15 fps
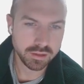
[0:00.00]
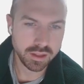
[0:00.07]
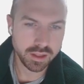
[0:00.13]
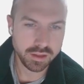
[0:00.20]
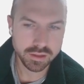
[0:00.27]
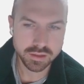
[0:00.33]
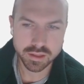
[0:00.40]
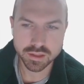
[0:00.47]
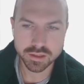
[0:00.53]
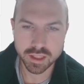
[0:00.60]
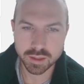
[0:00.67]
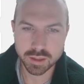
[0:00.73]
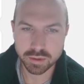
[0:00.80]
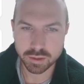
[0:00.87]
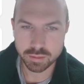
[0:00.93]
In this
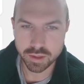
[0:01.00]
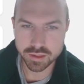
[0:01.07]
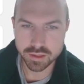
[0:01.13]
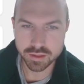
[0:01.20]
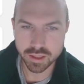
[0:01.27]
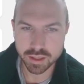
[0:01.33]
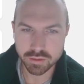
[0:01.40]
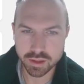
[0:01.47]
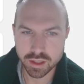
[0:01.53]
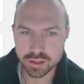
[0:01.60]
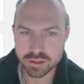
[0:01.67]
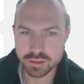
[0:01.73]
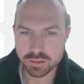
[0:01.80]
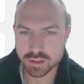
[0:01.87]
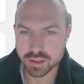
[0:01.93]
example, basically everything
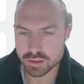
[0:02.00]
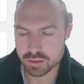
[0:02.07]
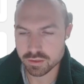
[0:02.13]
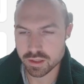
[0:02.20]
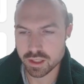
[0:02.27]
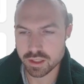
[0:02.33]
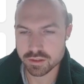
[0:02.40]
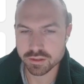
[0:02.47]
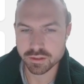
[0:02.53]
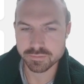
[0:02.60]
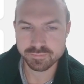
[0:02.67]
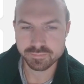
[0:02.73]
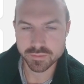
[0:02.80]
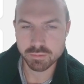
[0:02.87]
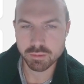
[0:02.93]
is stored at this
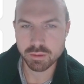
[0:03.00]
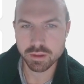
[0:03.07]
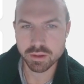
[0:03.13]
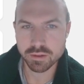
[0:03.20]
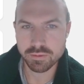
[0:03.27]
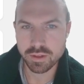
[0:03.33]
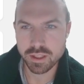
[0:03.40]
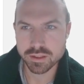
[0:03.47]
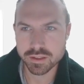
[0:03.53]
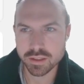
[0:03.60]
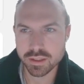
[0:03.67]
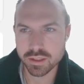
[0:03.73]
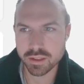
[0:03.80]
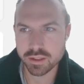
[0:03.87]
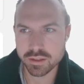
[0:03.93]
location. And what we are
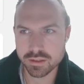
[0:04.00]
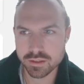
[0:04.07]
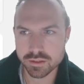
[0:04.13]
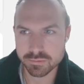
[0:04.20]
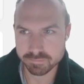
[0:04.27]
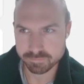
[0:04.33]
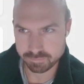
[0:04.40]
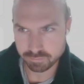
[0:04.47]
facing is,